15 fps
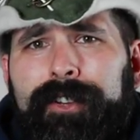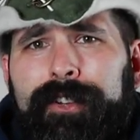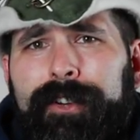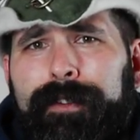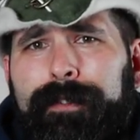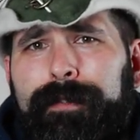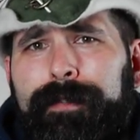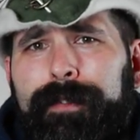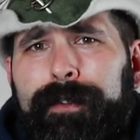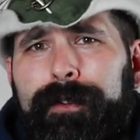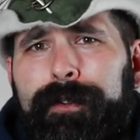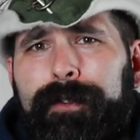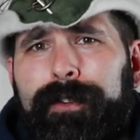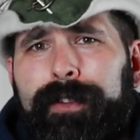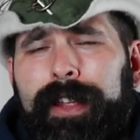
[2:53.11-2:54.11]
took
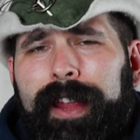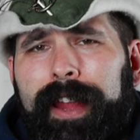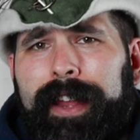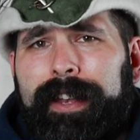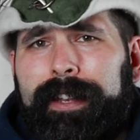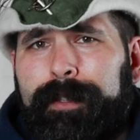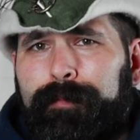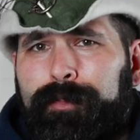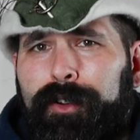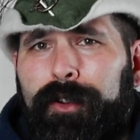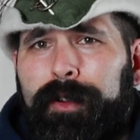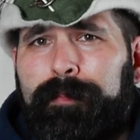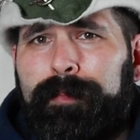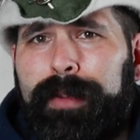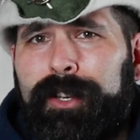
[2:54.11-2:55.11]
food and its
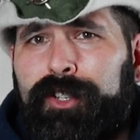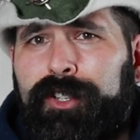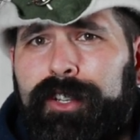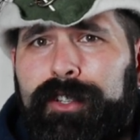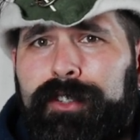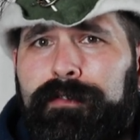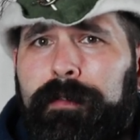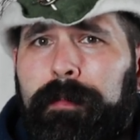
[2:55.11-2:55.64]
prohibitions